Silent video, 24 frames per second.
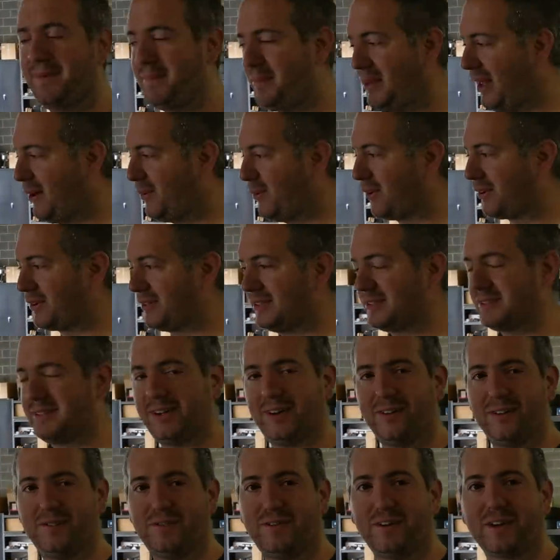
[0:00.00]
I mean, I work on this
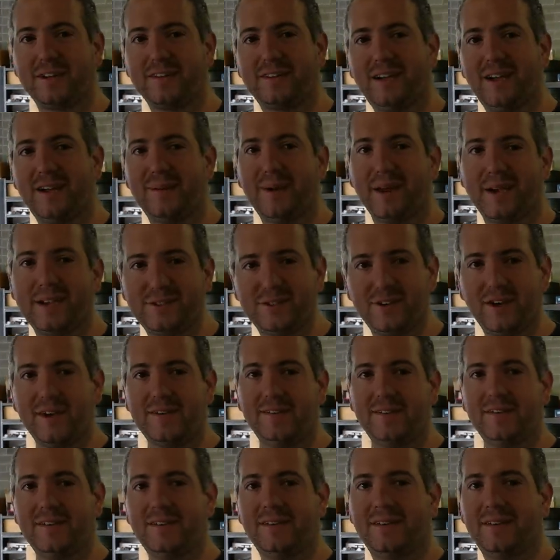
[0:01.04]
thing all the fucking time. I could
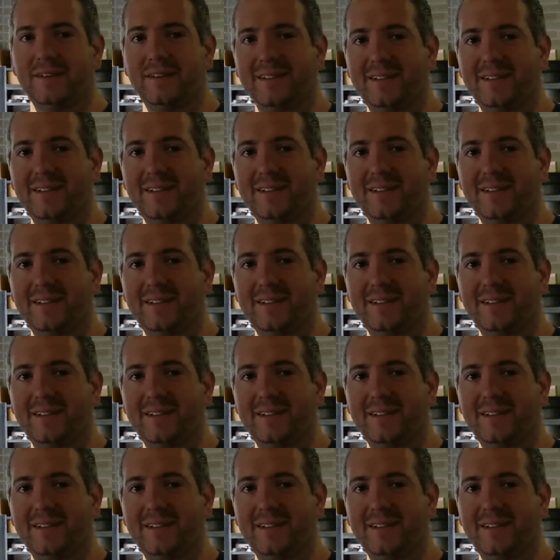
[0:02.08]
drive it.